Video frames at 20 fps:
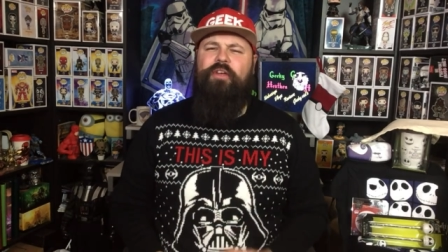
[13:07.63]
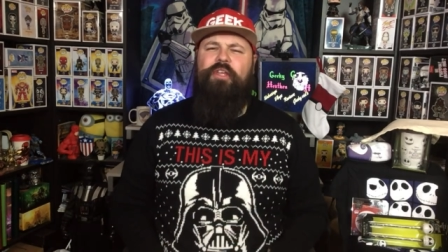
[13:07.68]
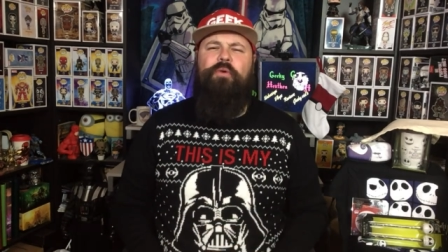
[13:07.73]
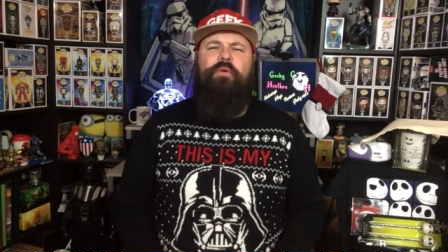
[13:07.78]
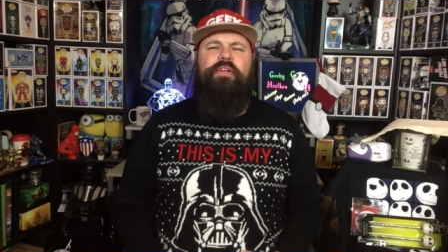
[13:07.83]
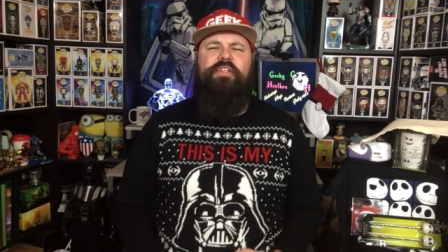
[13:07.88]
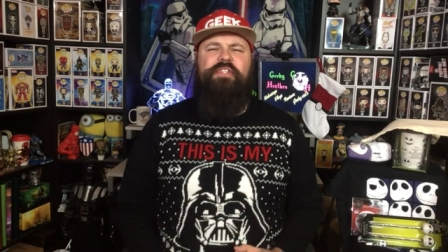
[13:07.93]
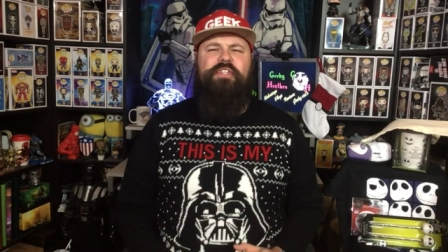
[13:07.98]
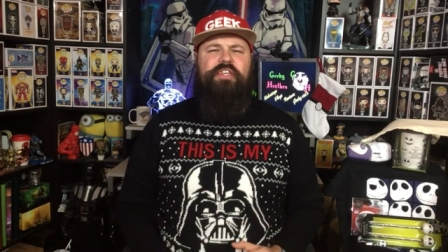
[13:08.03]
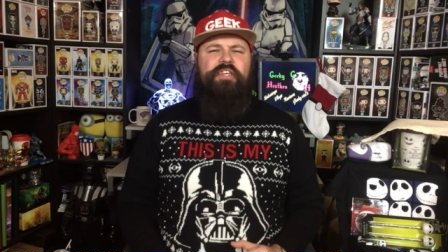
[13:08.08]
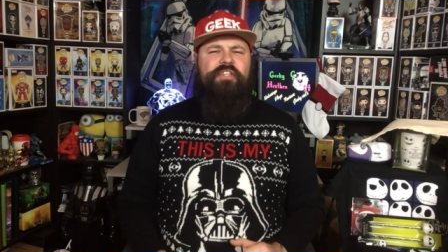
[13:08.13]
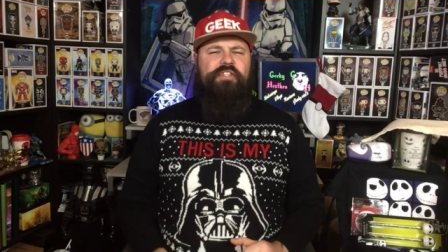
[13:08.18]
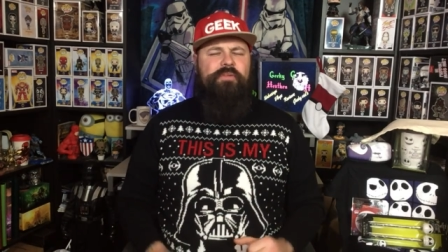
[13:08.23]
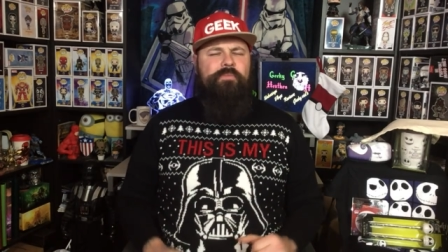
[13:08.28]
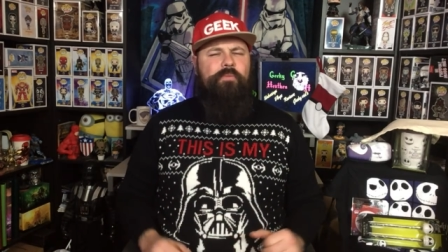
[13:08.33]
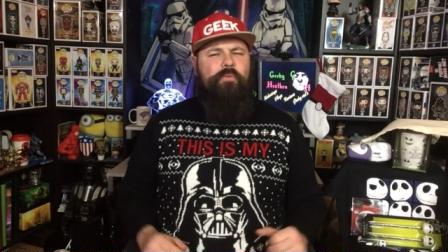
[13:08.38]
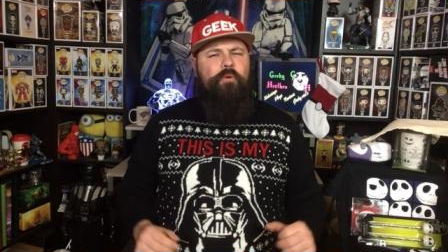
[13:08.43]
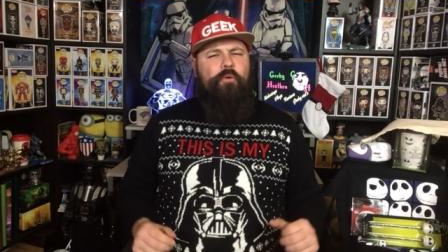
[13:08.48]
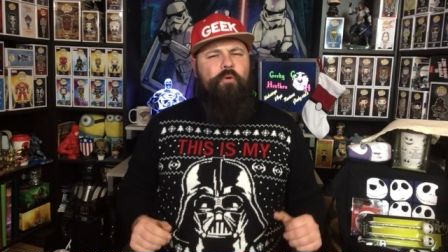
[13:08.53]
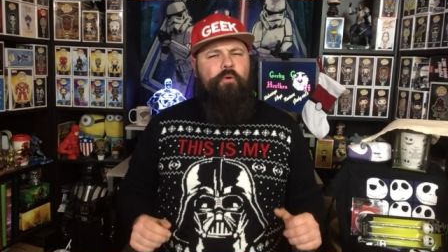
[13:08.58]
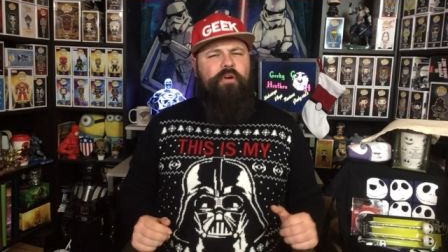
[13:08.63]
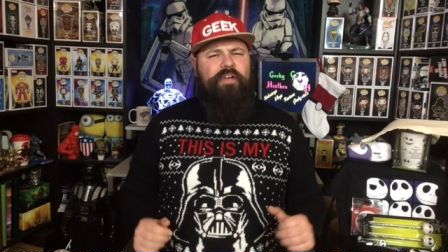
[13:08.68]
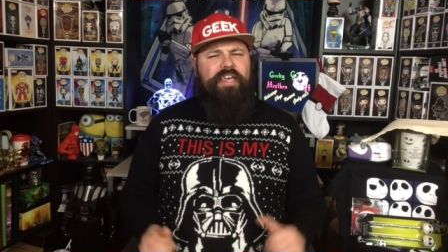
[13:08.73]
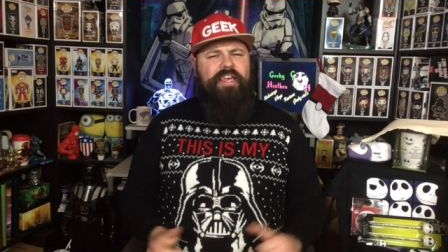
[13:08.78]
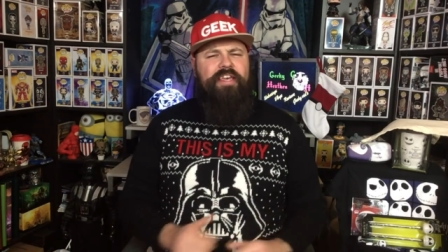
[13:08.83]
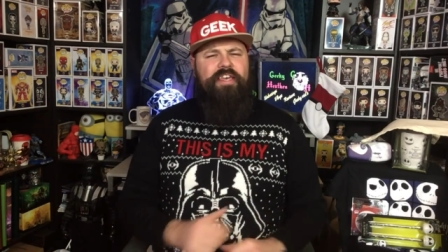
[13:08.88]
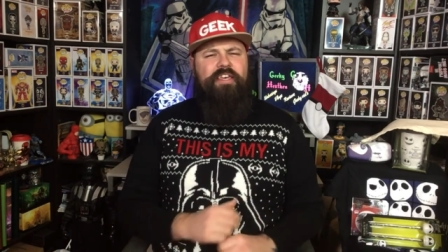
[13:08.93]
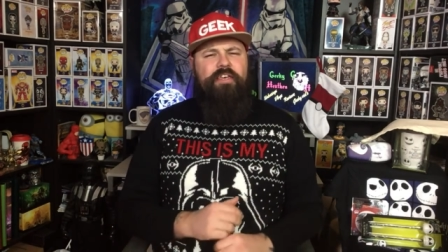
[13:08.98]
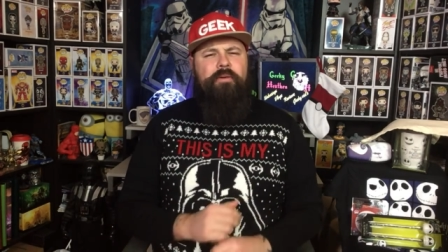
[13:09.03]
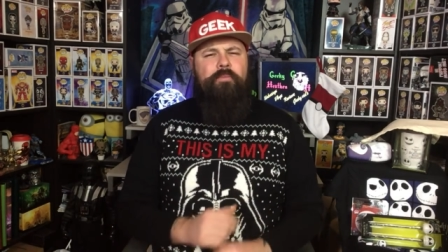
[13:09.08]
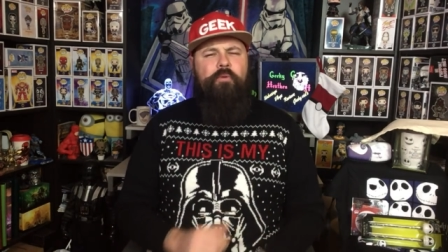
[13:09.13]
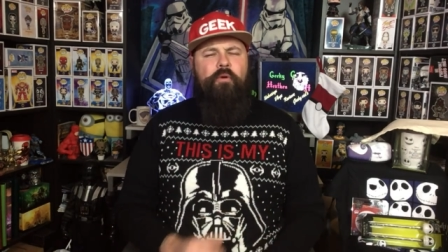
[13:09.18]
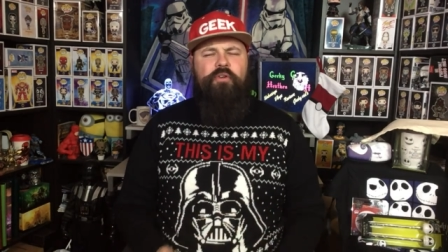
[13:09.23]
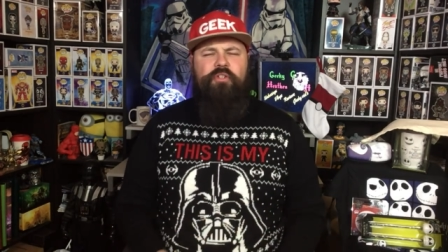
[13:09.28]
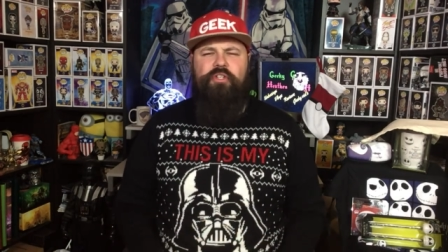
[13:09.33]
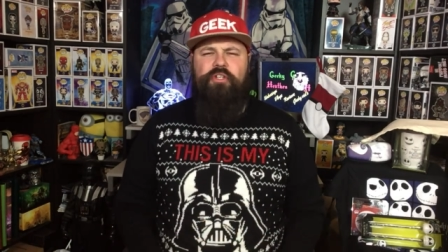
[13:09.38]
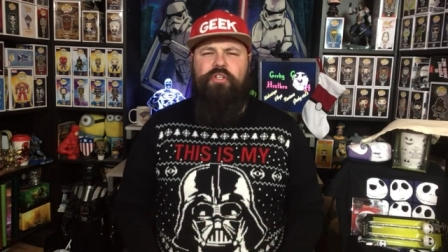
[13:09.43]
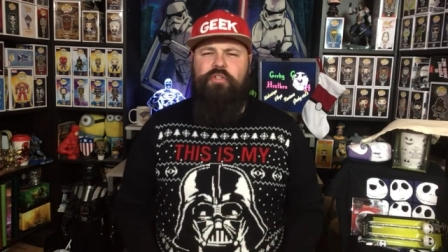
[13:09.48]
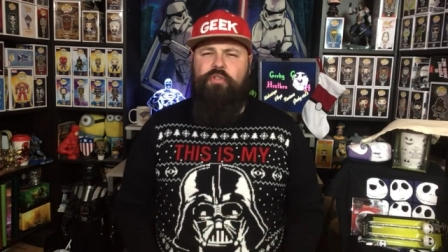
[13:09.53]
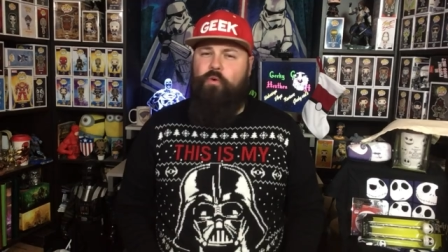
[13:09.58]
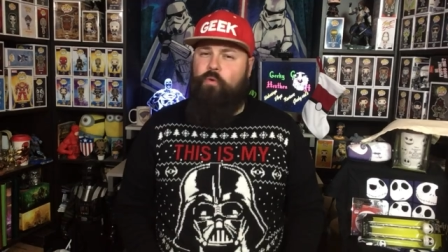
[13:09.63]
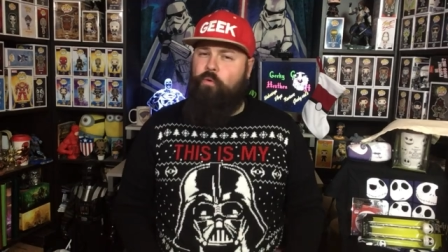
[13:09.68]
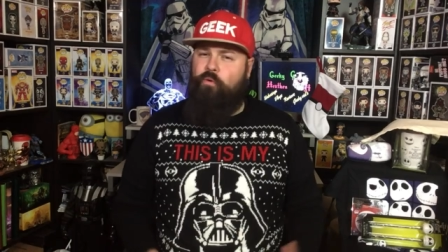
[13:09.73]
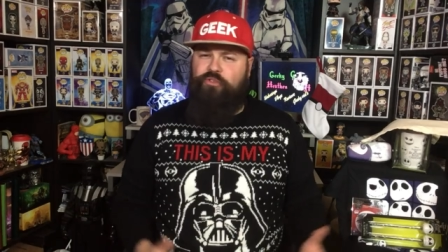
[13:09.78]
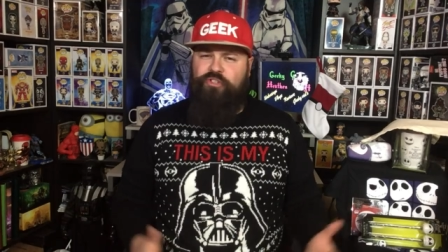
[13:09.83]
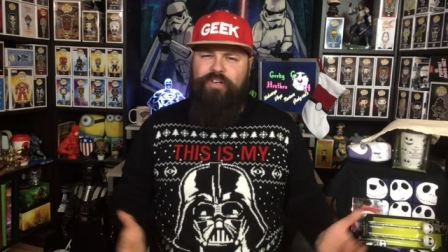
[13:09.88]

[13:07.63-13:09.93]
you want to see some more geeky unboxings or